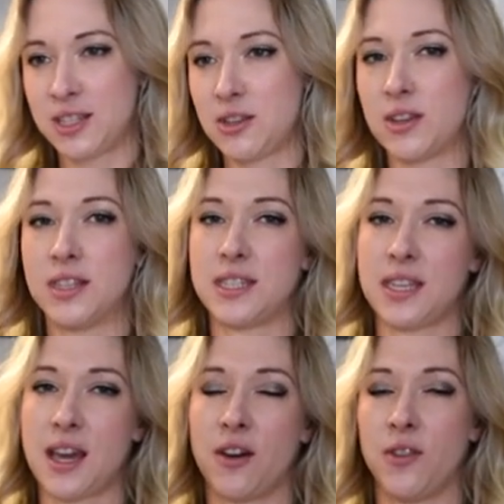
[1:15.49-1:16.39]
so you can
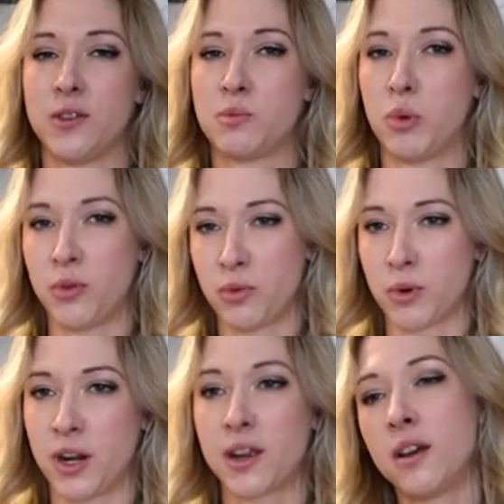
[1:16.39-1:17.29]
see how those both
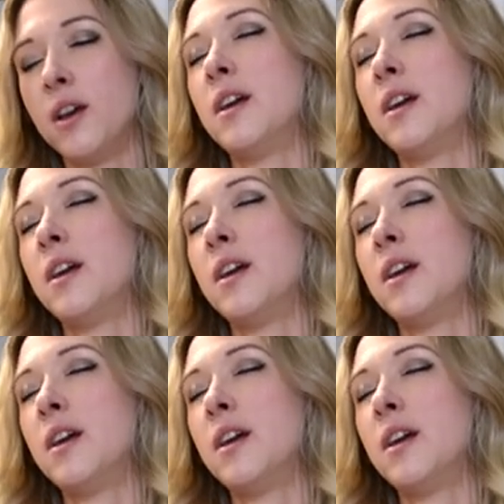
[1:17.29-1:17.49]
work.